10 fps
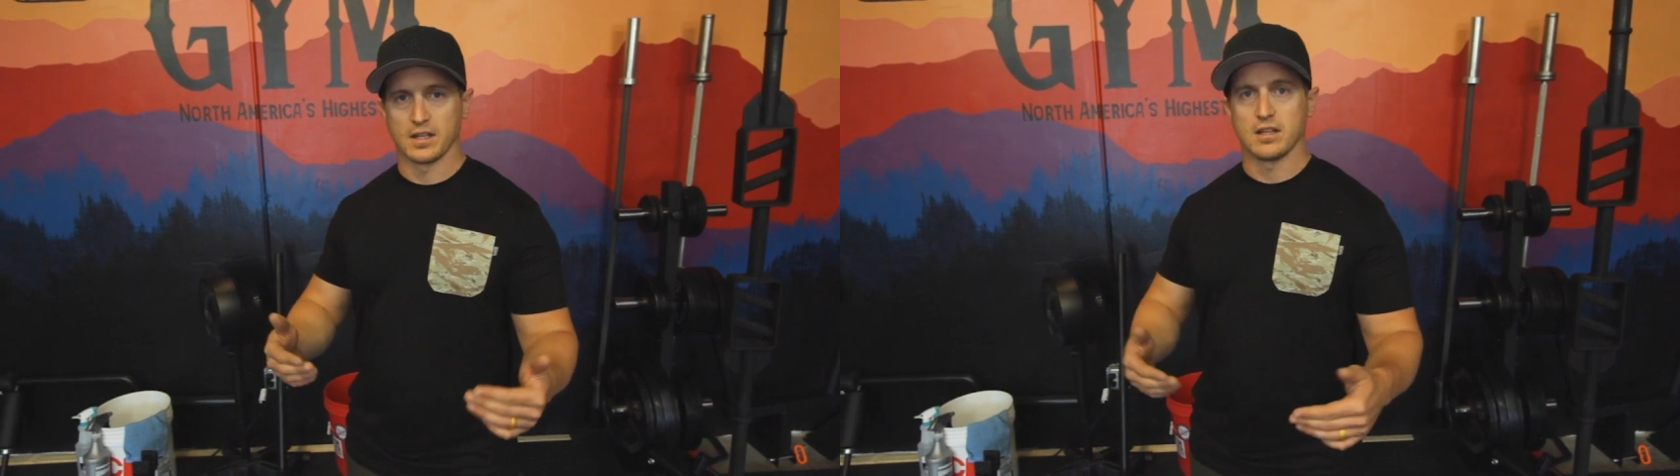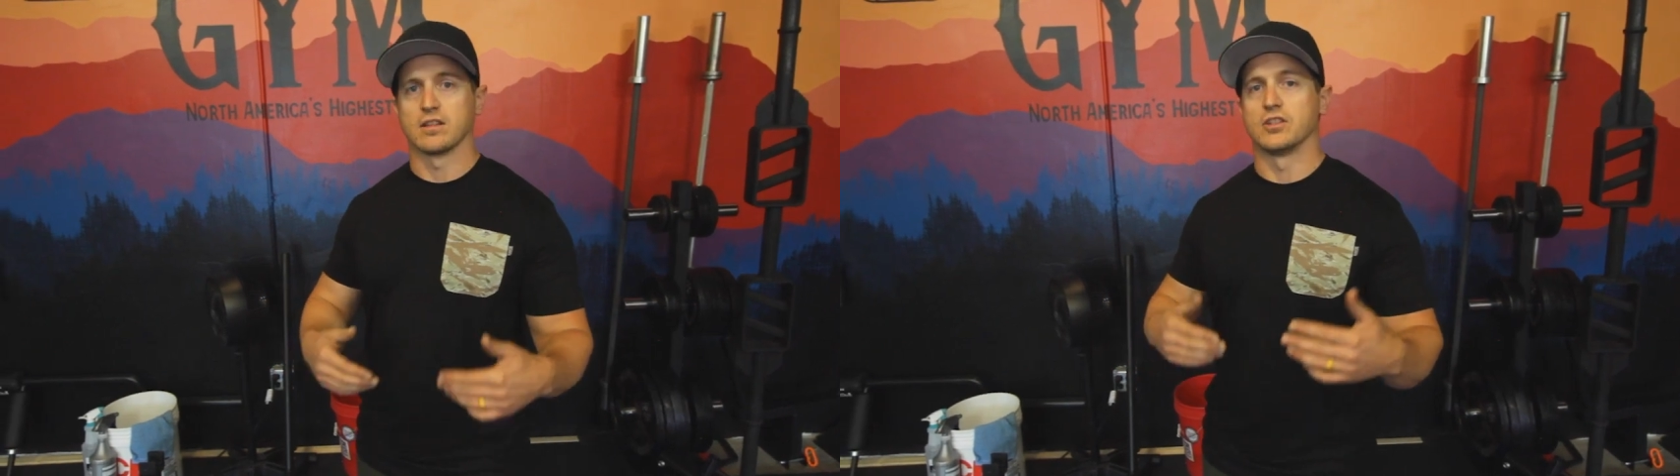
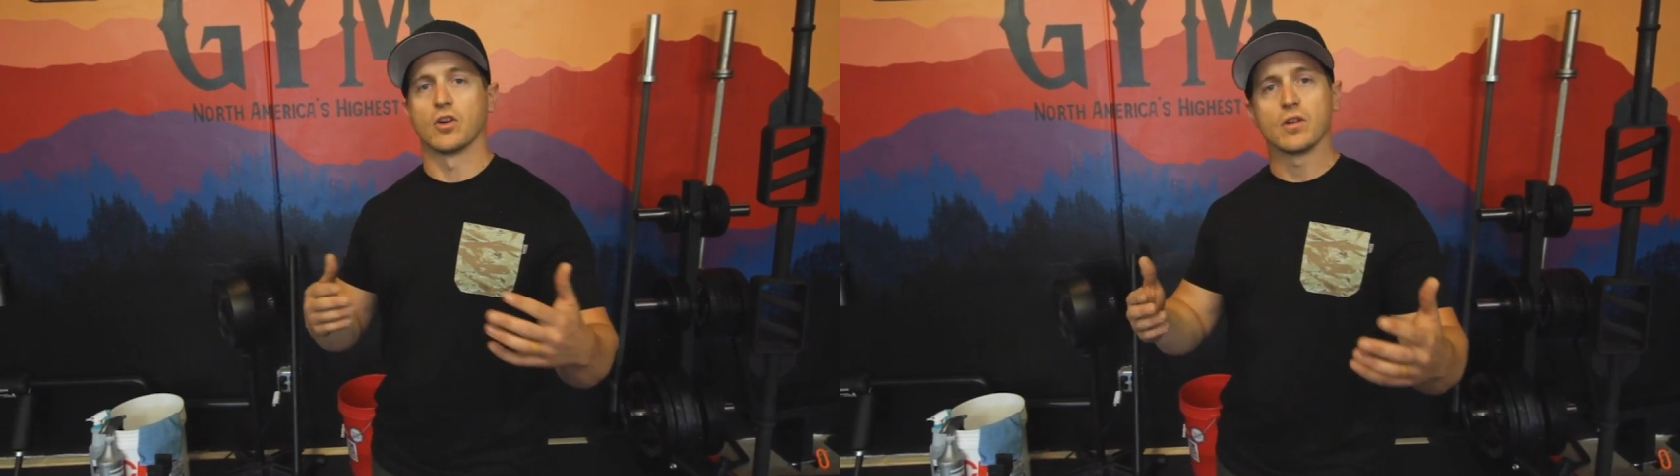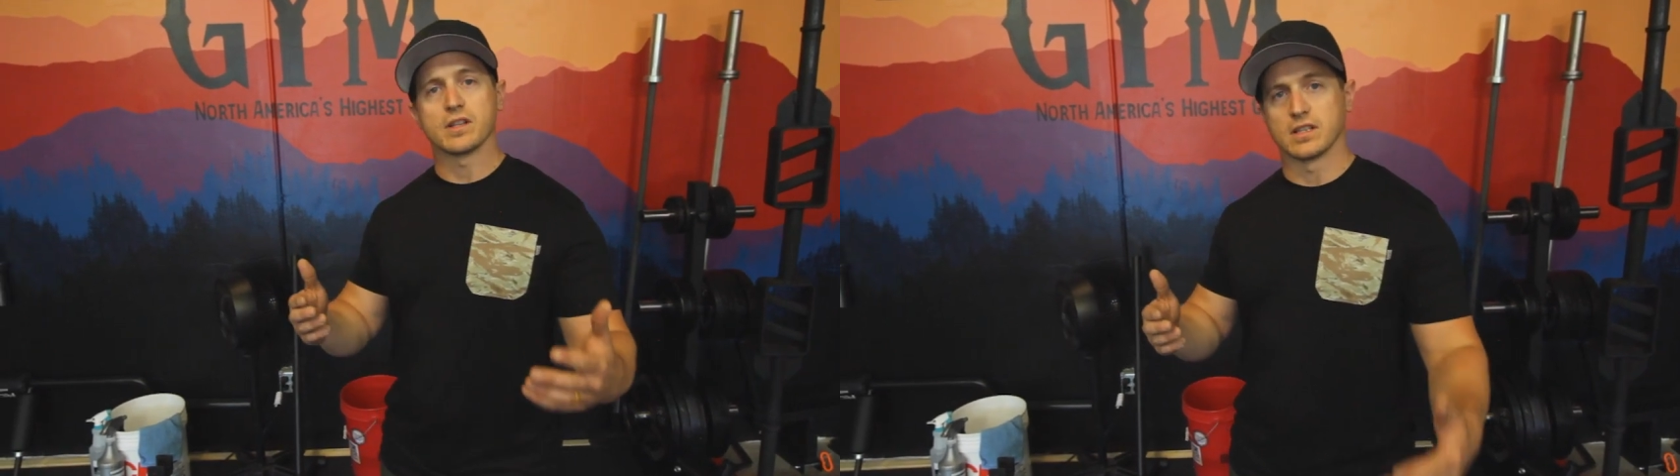The
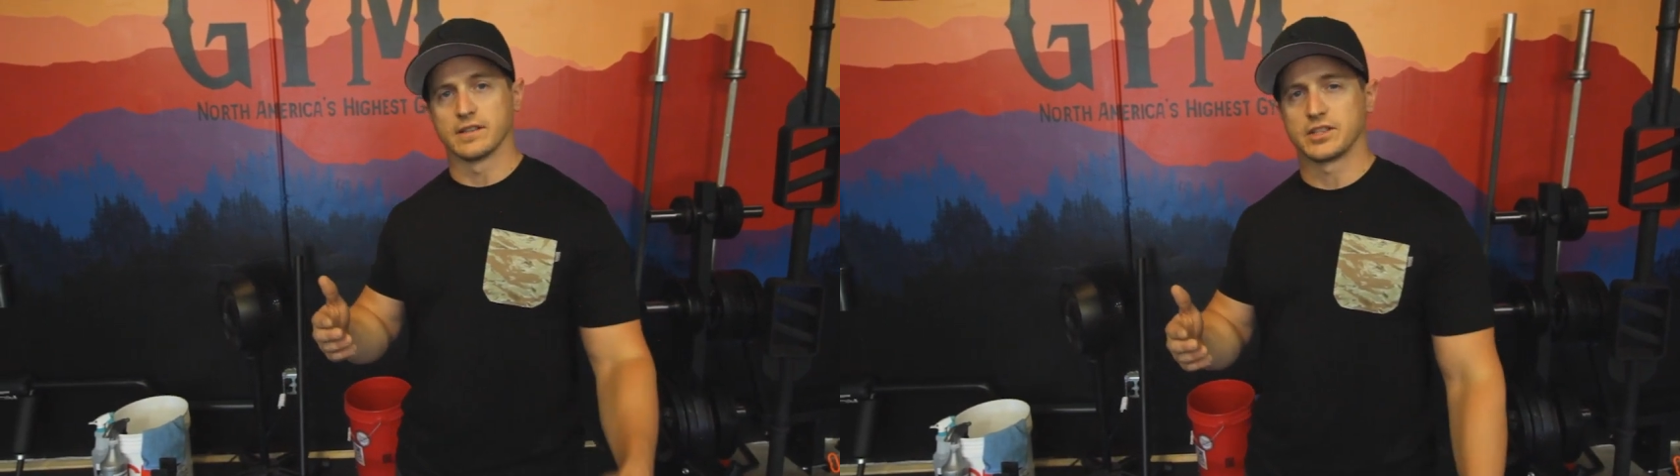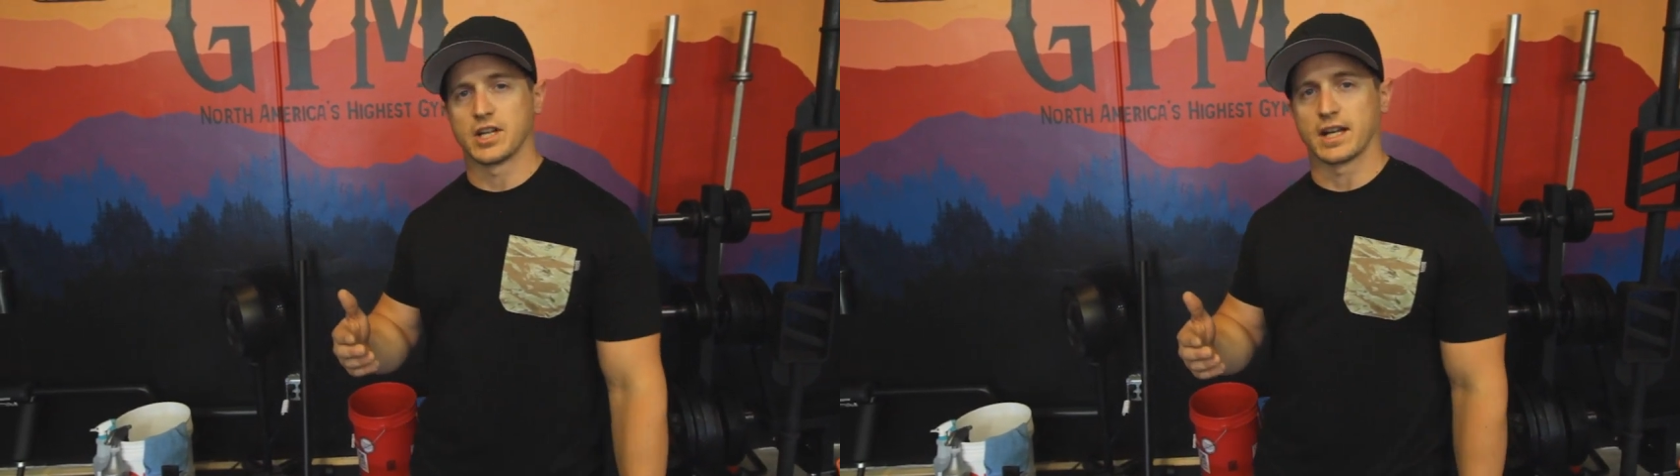during the
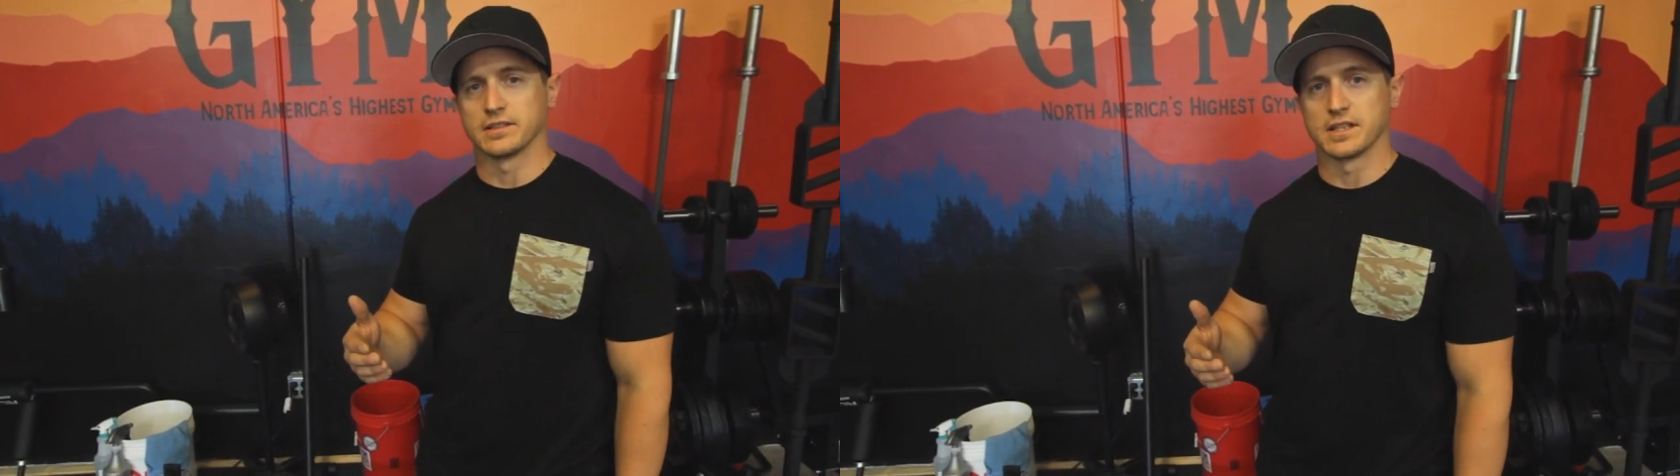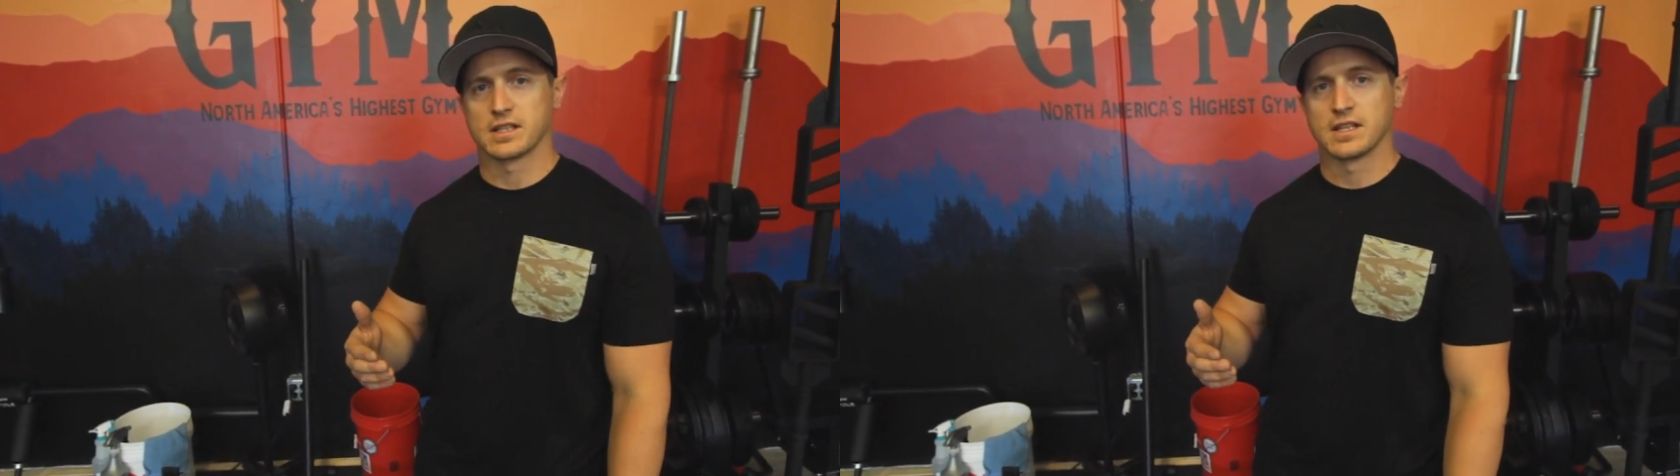lift
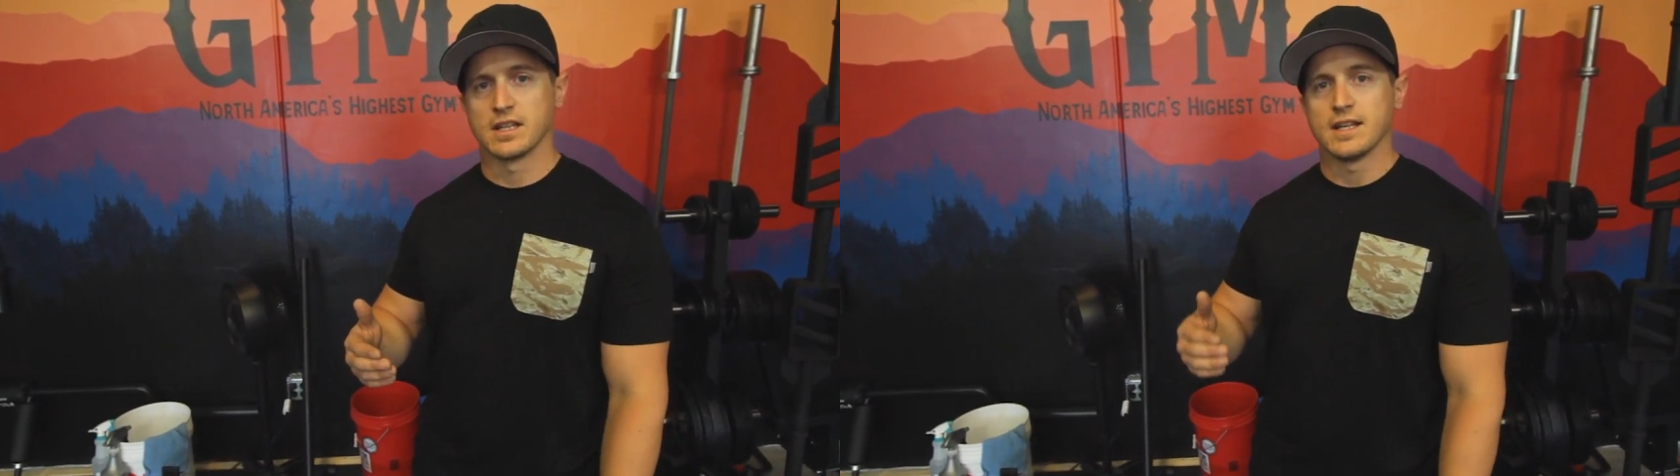checklist